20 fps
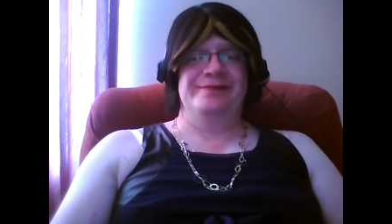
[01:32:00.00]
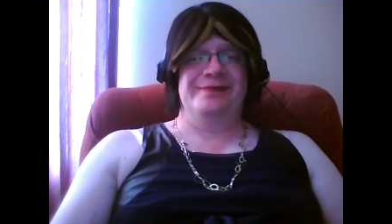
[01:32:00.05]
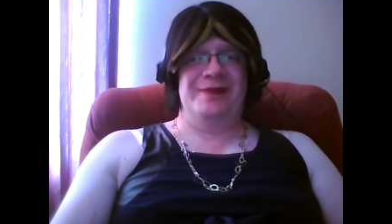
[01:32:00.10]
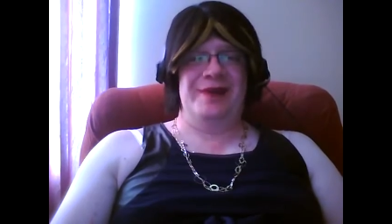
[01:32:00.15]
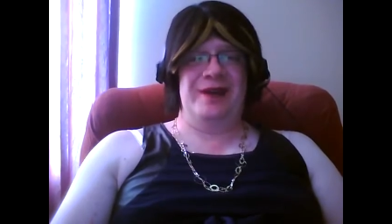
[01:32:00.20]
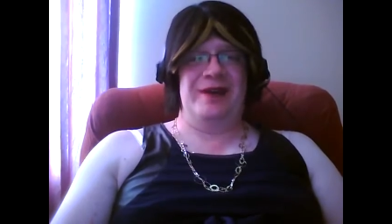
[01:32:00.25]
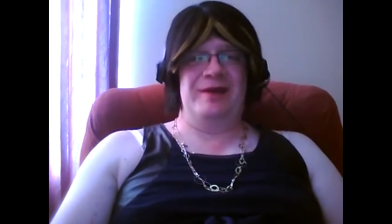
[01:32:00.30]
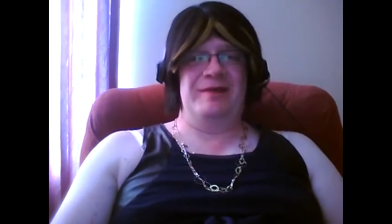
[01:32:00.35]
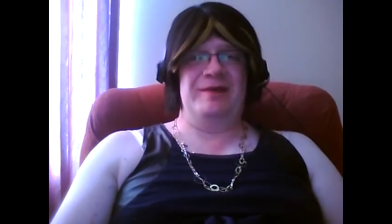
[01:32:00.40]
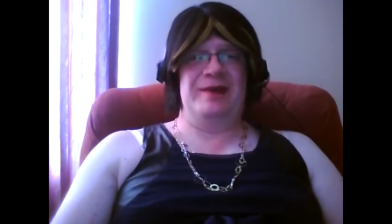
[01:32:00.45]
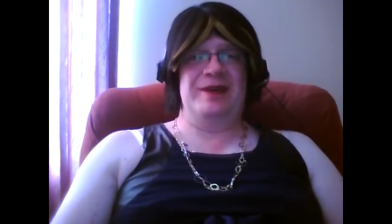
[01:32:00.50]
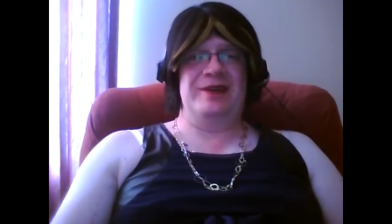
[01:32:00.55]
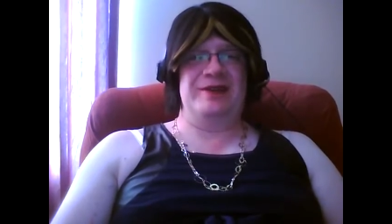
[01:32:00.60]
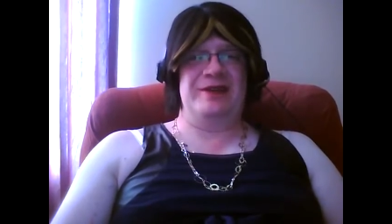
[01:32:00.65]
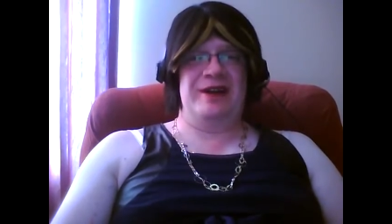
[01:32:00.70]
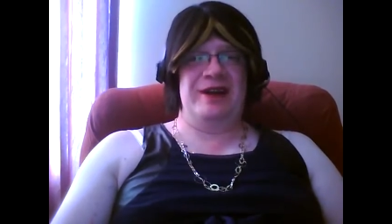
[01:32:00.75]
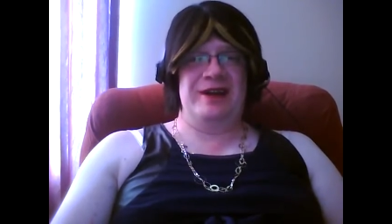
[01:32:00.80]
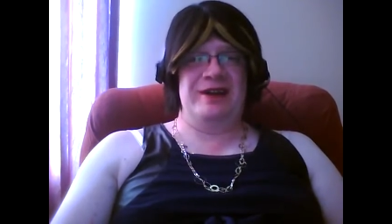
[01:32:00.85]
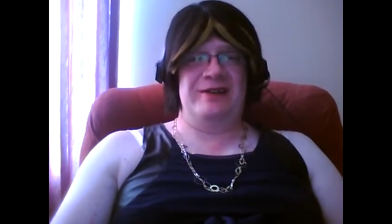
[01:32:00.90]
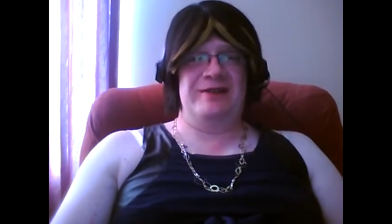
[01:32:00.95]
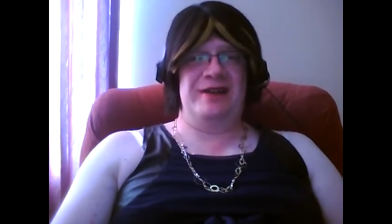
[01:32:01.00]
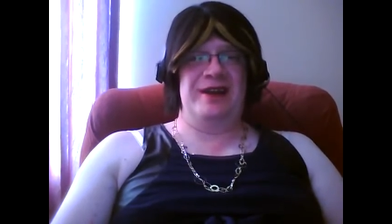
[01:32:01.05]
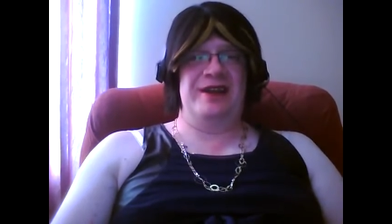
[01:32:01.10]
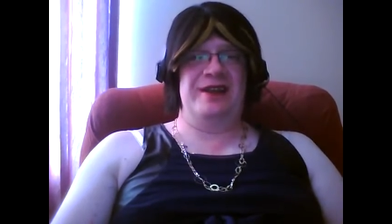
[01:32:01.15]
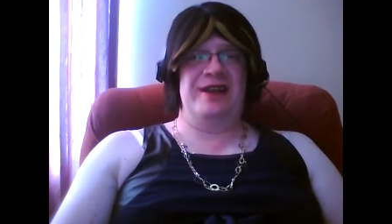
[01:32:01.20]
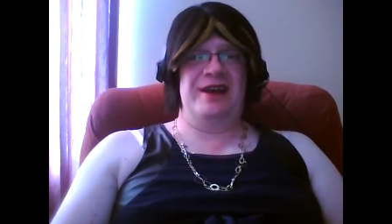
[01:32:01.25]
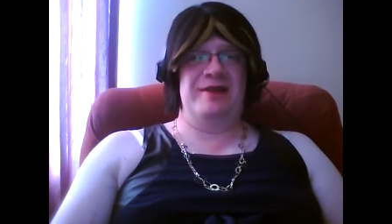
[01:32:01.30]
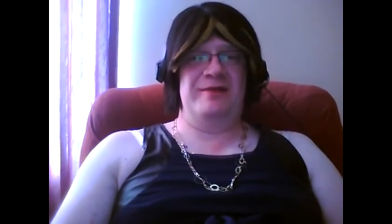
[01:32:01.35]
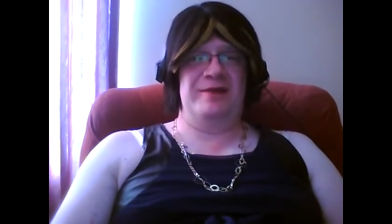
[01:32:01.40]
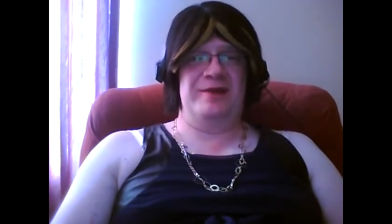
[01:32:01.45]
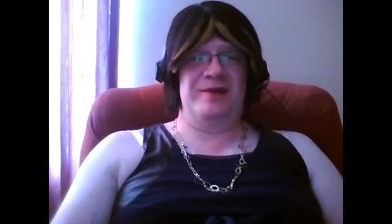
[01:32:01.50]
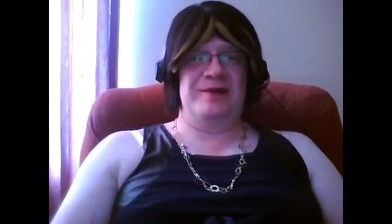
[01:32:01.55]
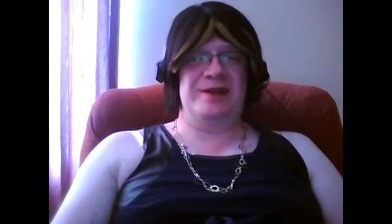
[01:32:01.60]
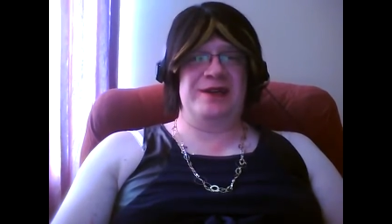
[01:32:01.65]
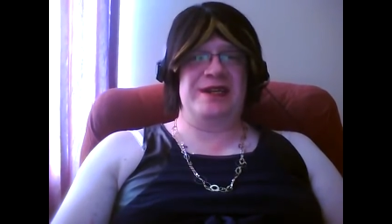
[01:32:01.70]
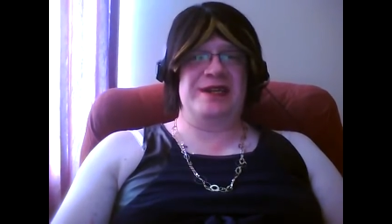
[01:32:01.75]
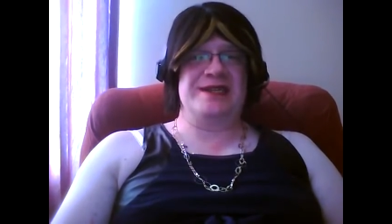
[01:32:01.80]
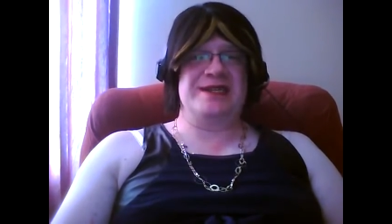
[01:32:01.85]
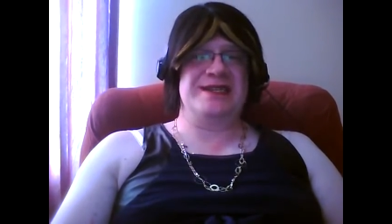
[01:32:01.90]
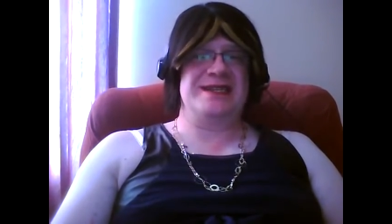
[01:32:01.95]
I'll be trying to write that more
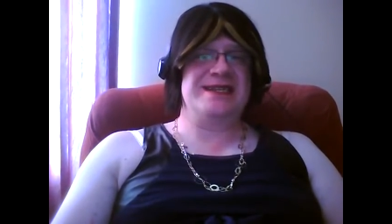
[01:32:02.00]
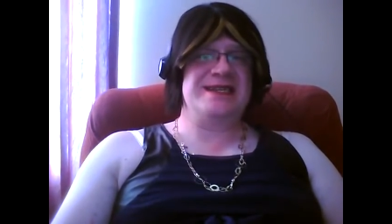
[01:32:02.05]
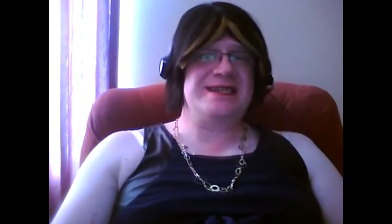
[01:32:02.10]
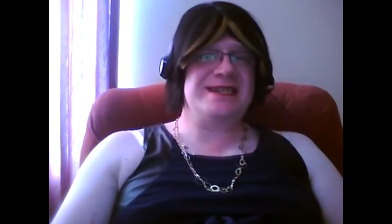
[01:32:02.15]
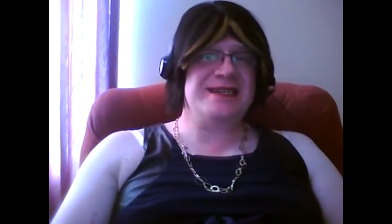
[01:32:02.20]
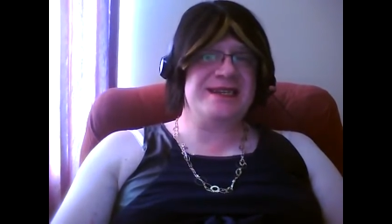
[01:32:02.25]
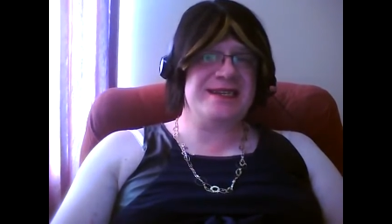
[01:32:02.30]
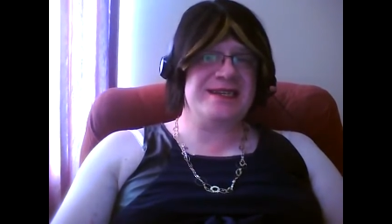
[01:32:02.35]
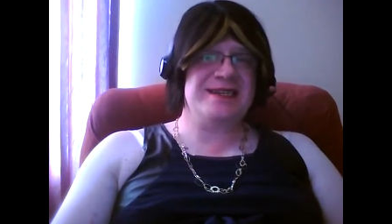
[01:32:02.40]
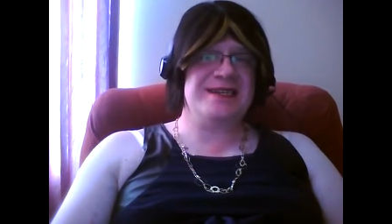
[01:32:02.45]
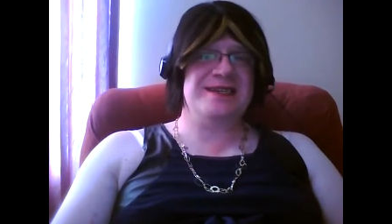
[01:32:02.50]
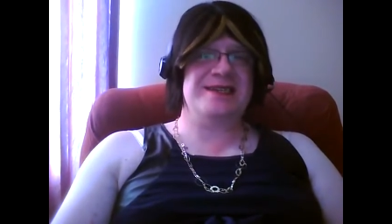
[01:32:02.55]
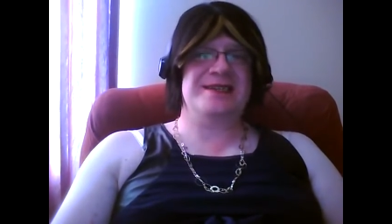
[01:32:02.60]
consistently.